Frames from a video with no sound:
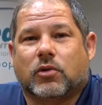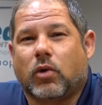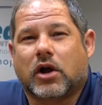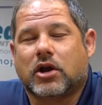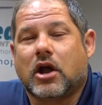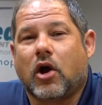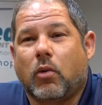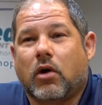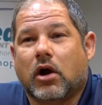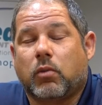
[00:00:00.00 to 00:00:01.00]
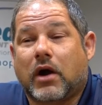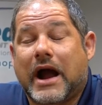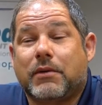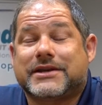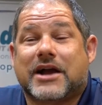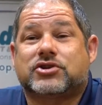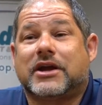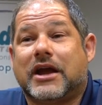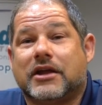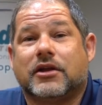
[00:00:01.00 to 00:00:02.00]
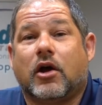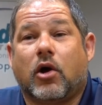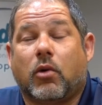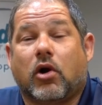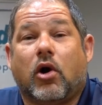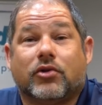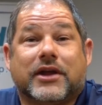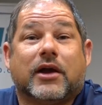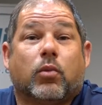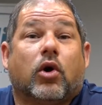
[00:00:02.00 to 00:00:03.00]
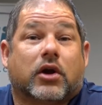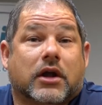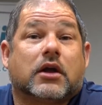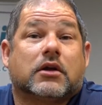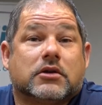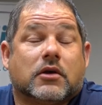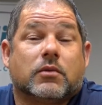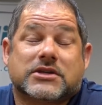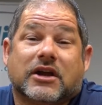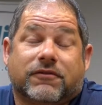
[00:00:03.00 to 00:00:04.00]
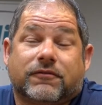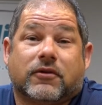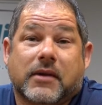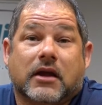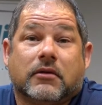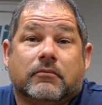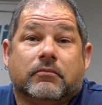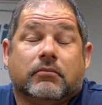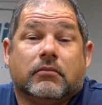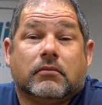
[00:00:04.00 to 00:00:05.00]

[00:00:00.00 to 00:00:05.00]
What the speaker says: work in the OR, where I was actually in the OR all day working. So it was different for me. Right.